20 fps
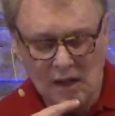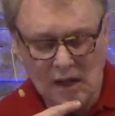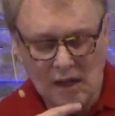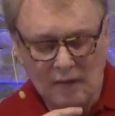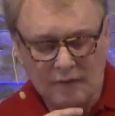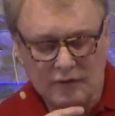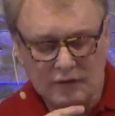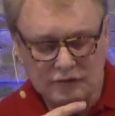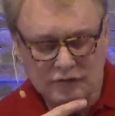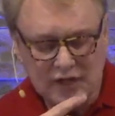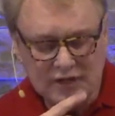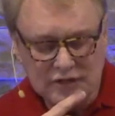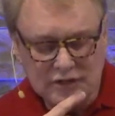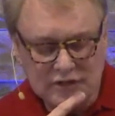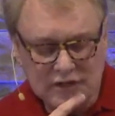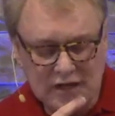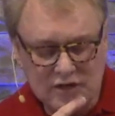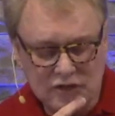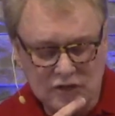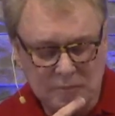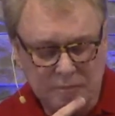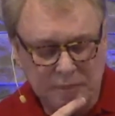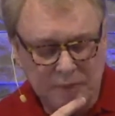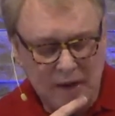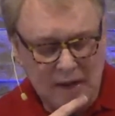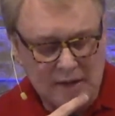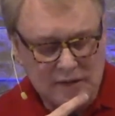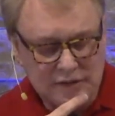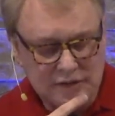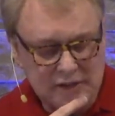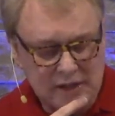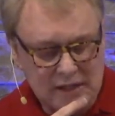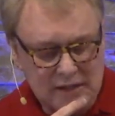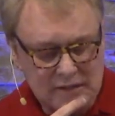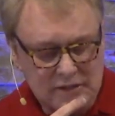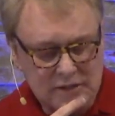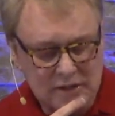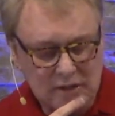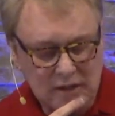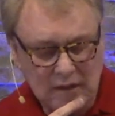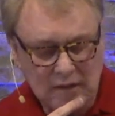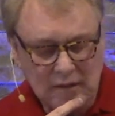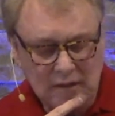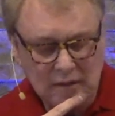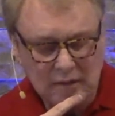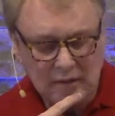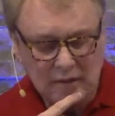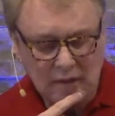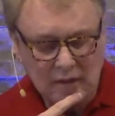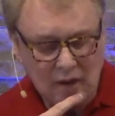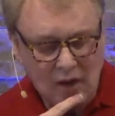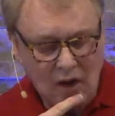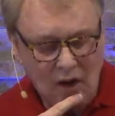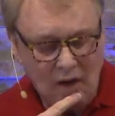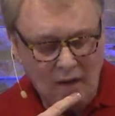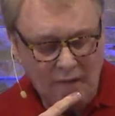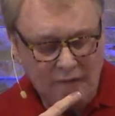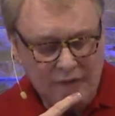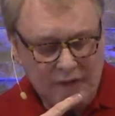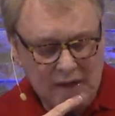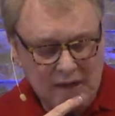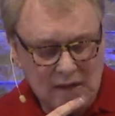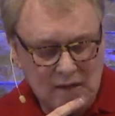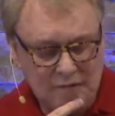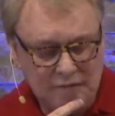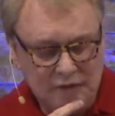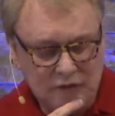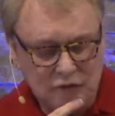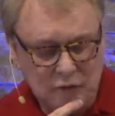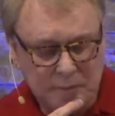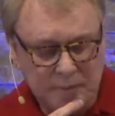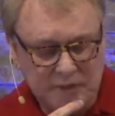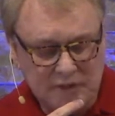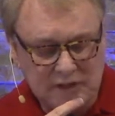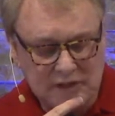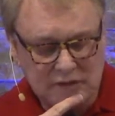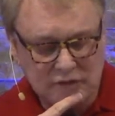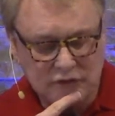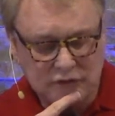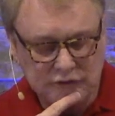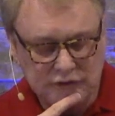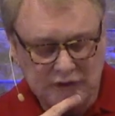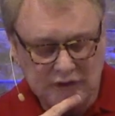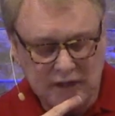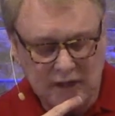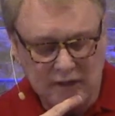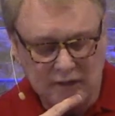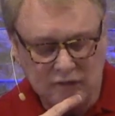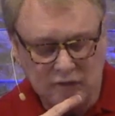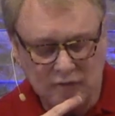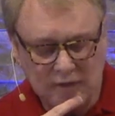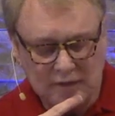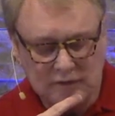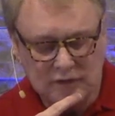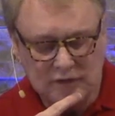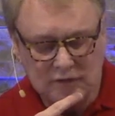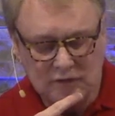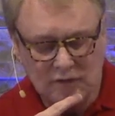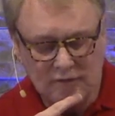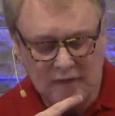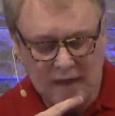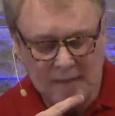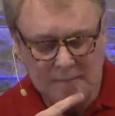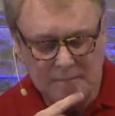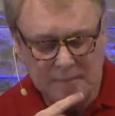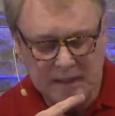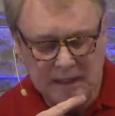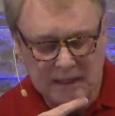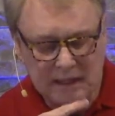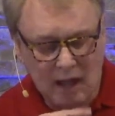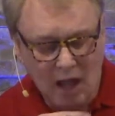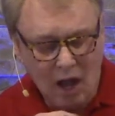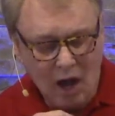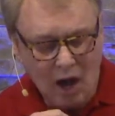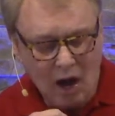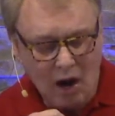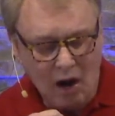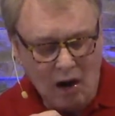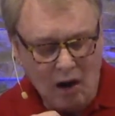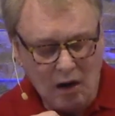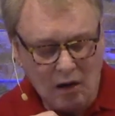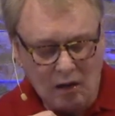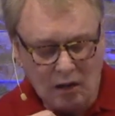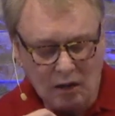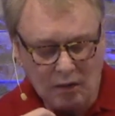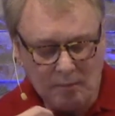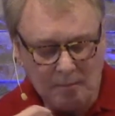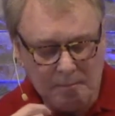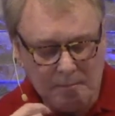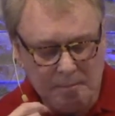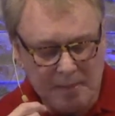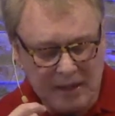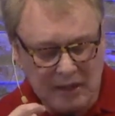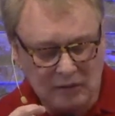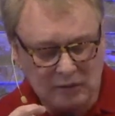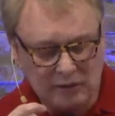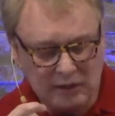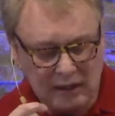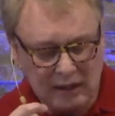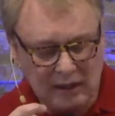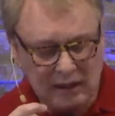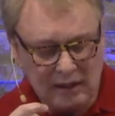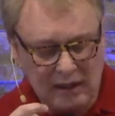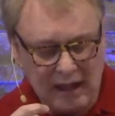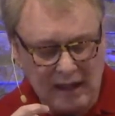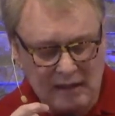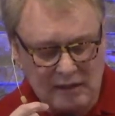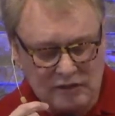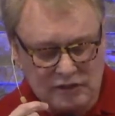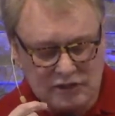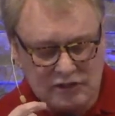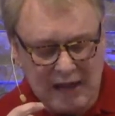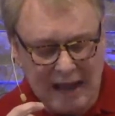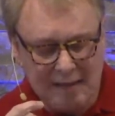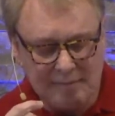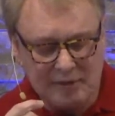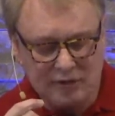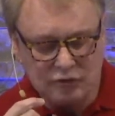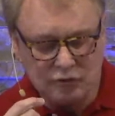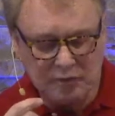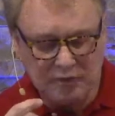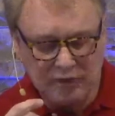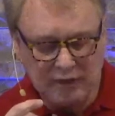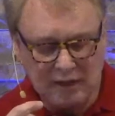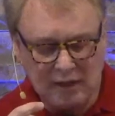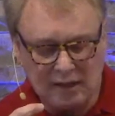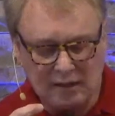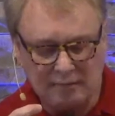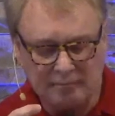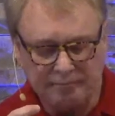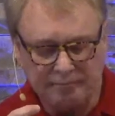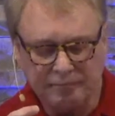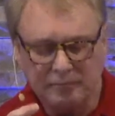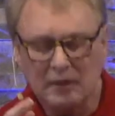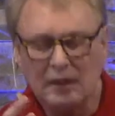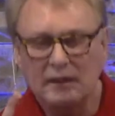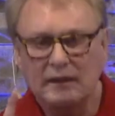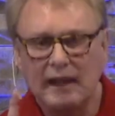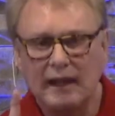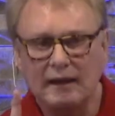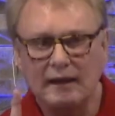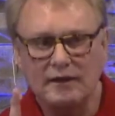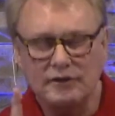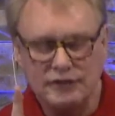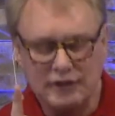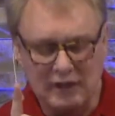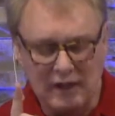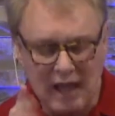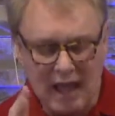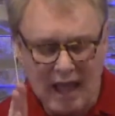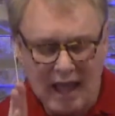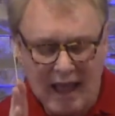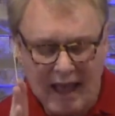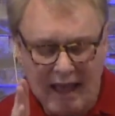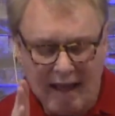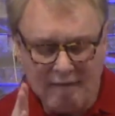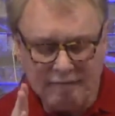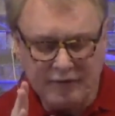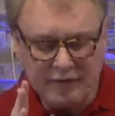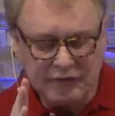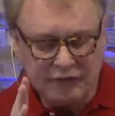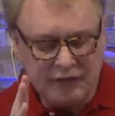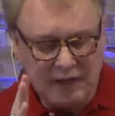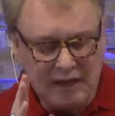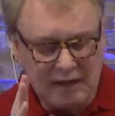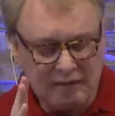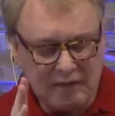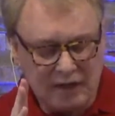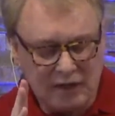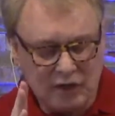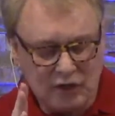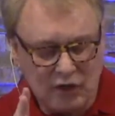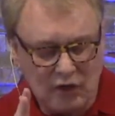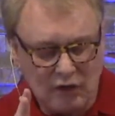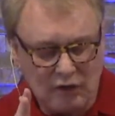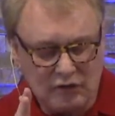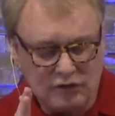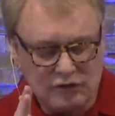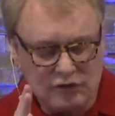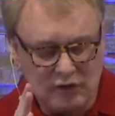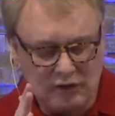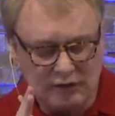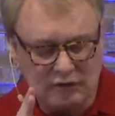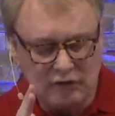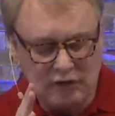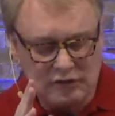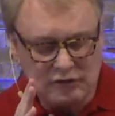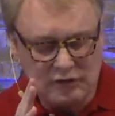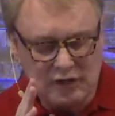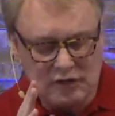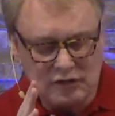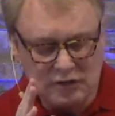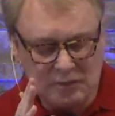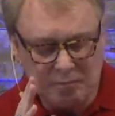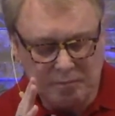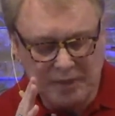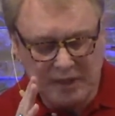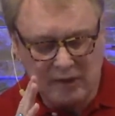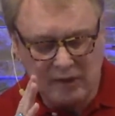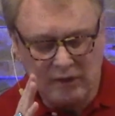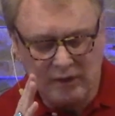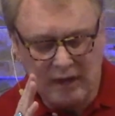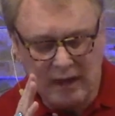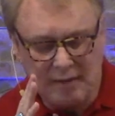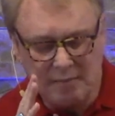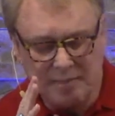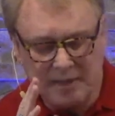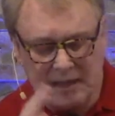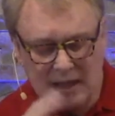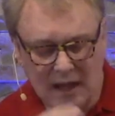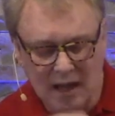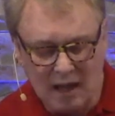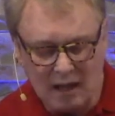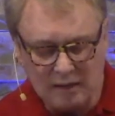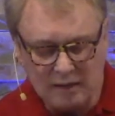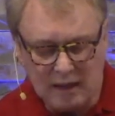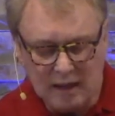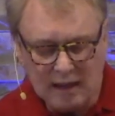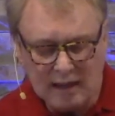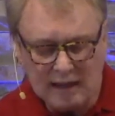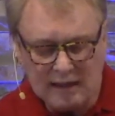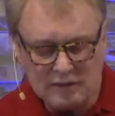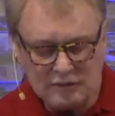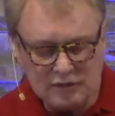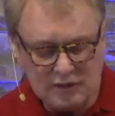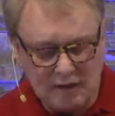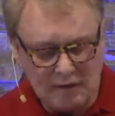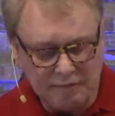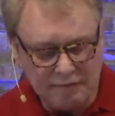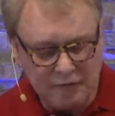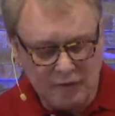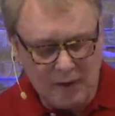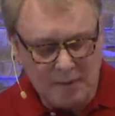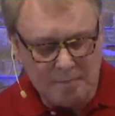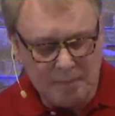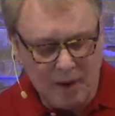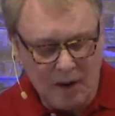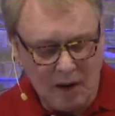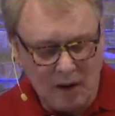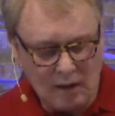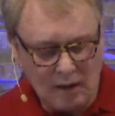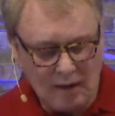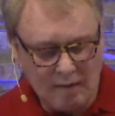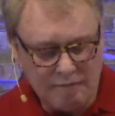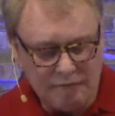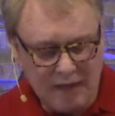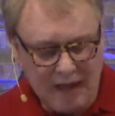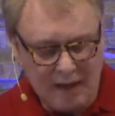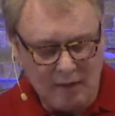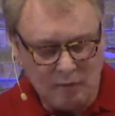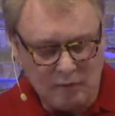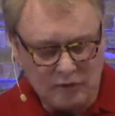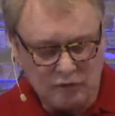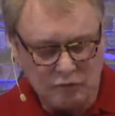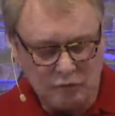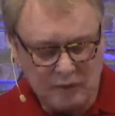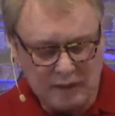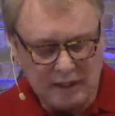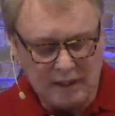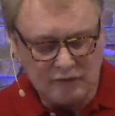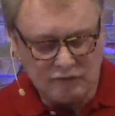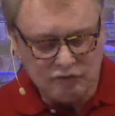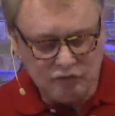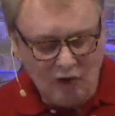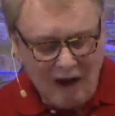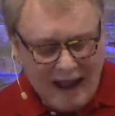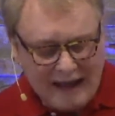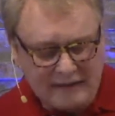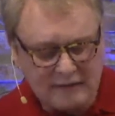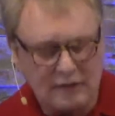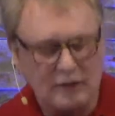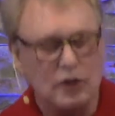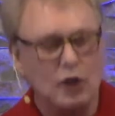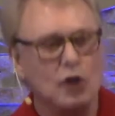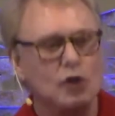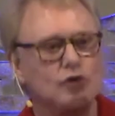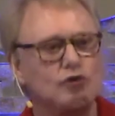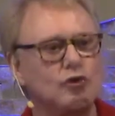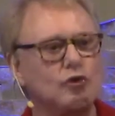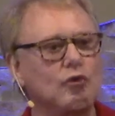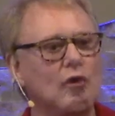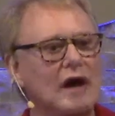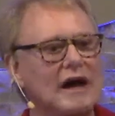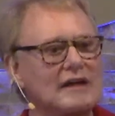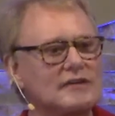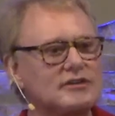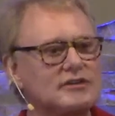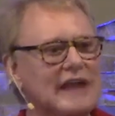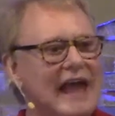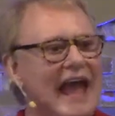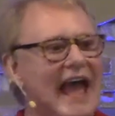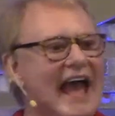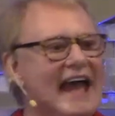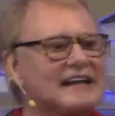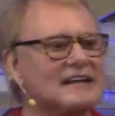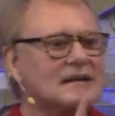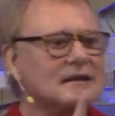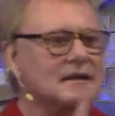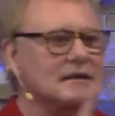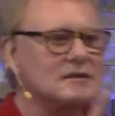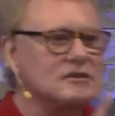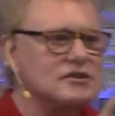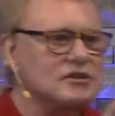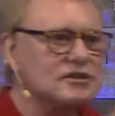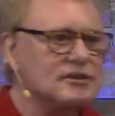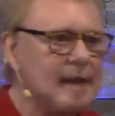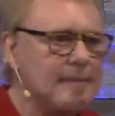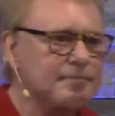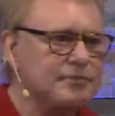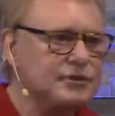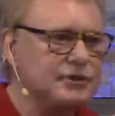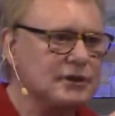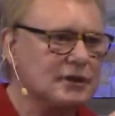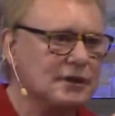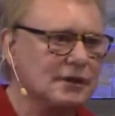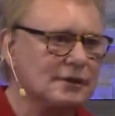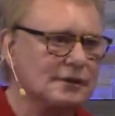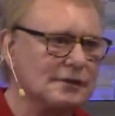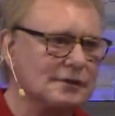The gestation process, all the individual potentials and characteristics of that being are built in and established within. Now listen, everything that occurs during gestation period and beyond is therefore a part of that which we attracted to us at conception.